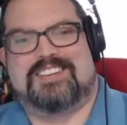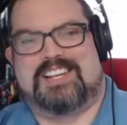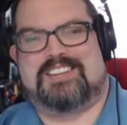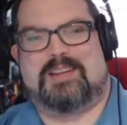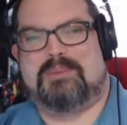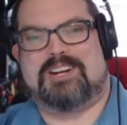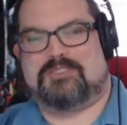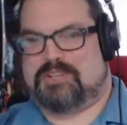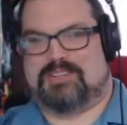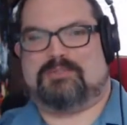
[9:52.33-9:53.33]
Like they made a
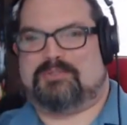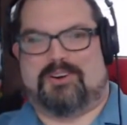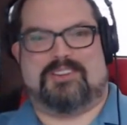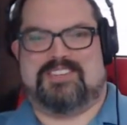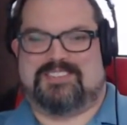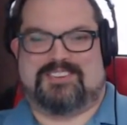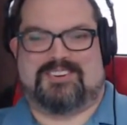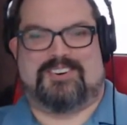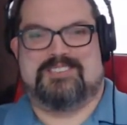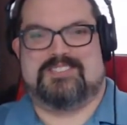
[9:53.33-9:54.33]
trailer for all these other
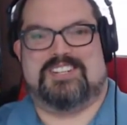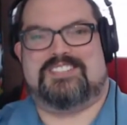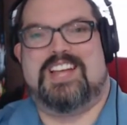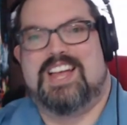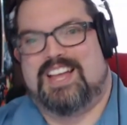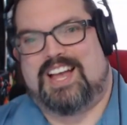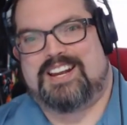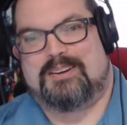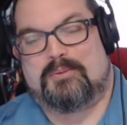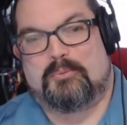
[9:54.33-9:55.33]
cartridges,
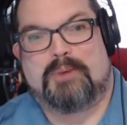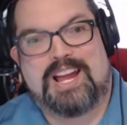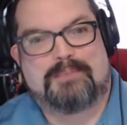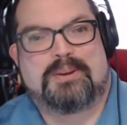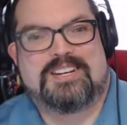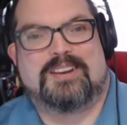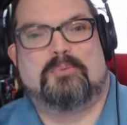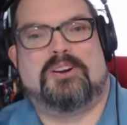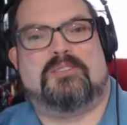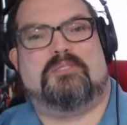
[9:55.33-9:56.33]
and in my
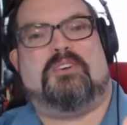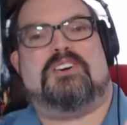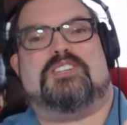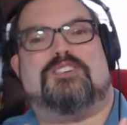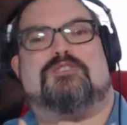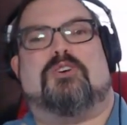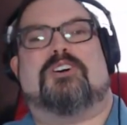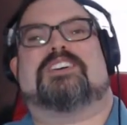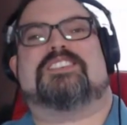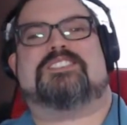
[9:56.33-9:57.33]
opinion, one of the very
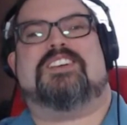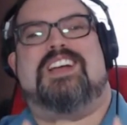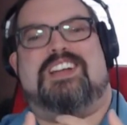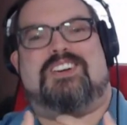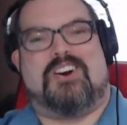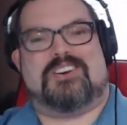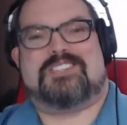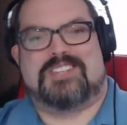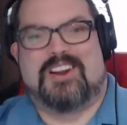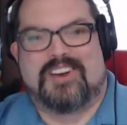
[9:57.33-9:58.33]
strongest
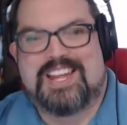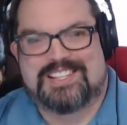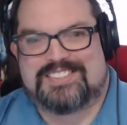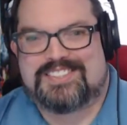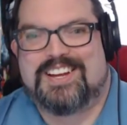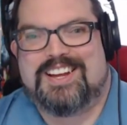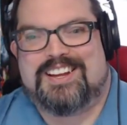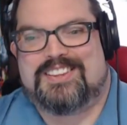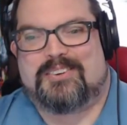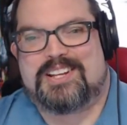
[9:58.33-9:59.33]
carts there is.
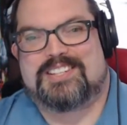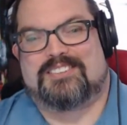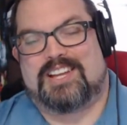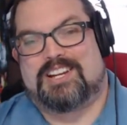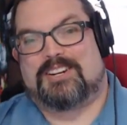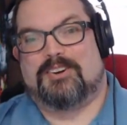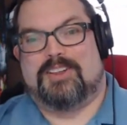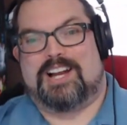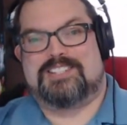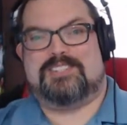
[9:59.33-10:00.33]
There isn't like a
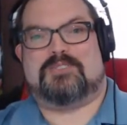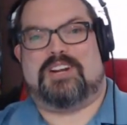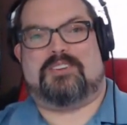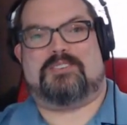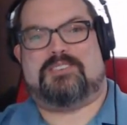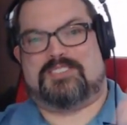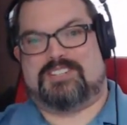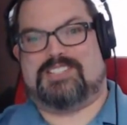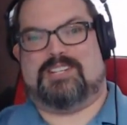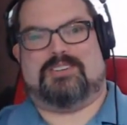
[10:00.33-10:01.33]
collection trailer. There's just a
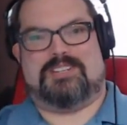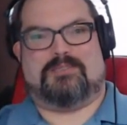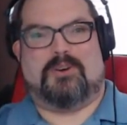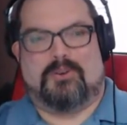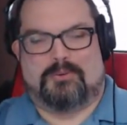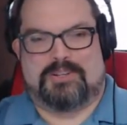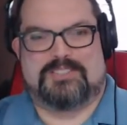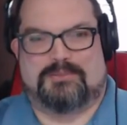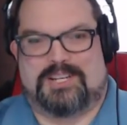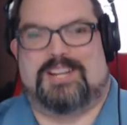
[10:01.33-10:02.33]
series of a whole
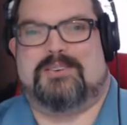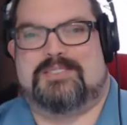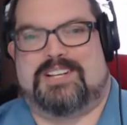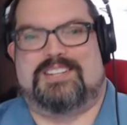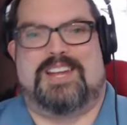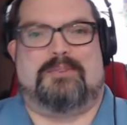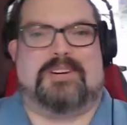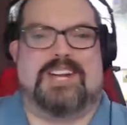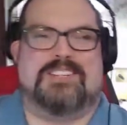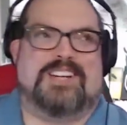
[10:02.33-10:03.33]
bunch of videos on
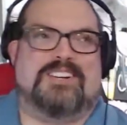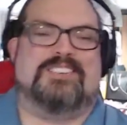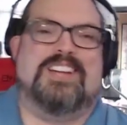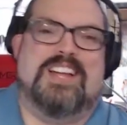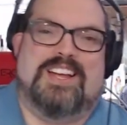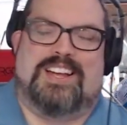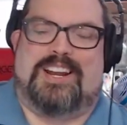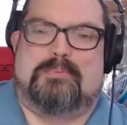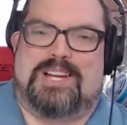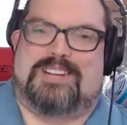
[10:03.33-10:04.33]
Evercade channel,
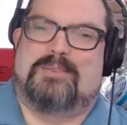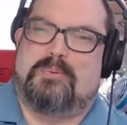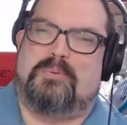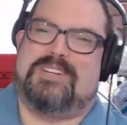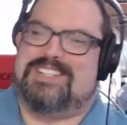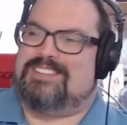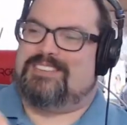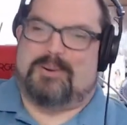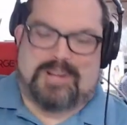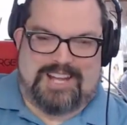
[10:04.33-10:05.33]
and I'm like, what?
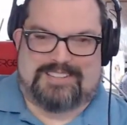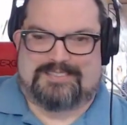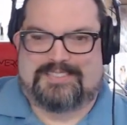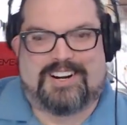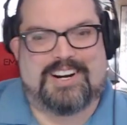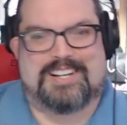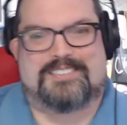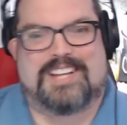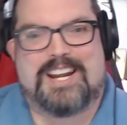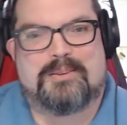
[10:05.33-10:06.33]
Okay, all right.
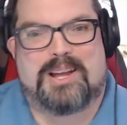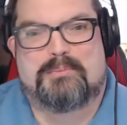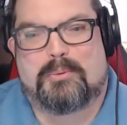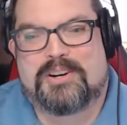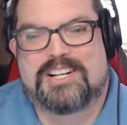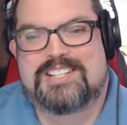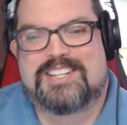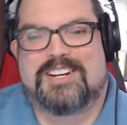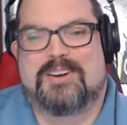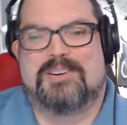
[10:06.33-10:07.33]
Anyway, but we're just
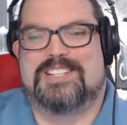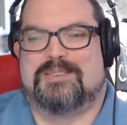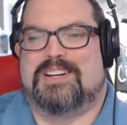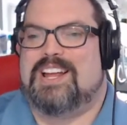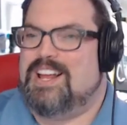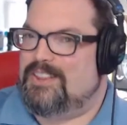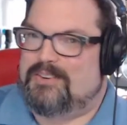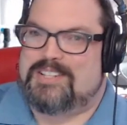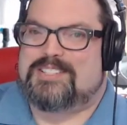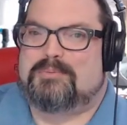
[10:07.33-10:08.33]
gonna go into it. There
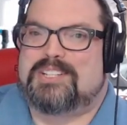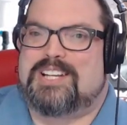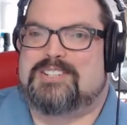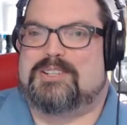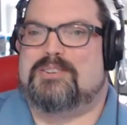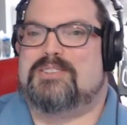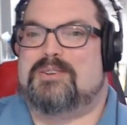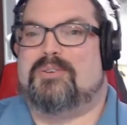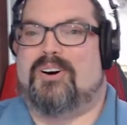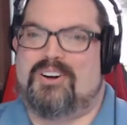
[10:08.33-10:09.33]
is something that shows
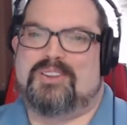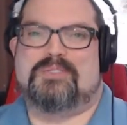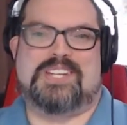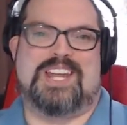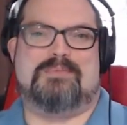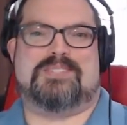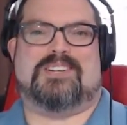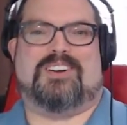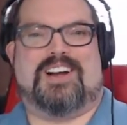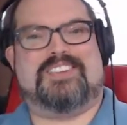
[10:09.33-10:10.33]
you all of the games that
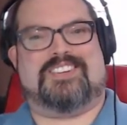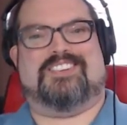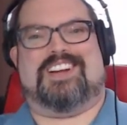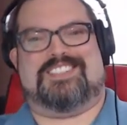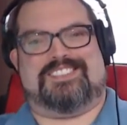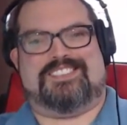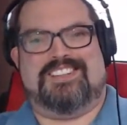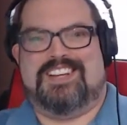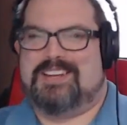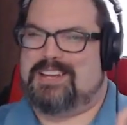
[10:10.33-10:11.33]
are on the collection
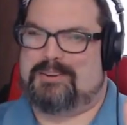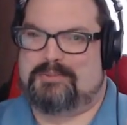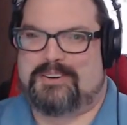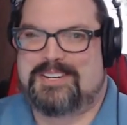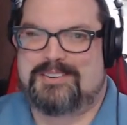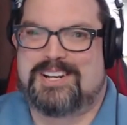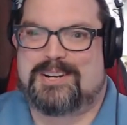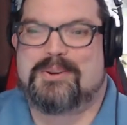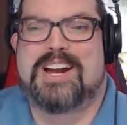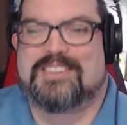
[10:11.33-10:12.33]
in a very
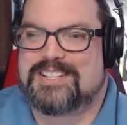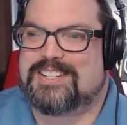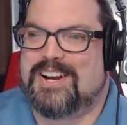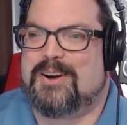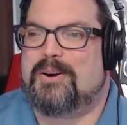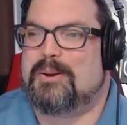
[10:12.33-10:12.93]
unique way. Let's go.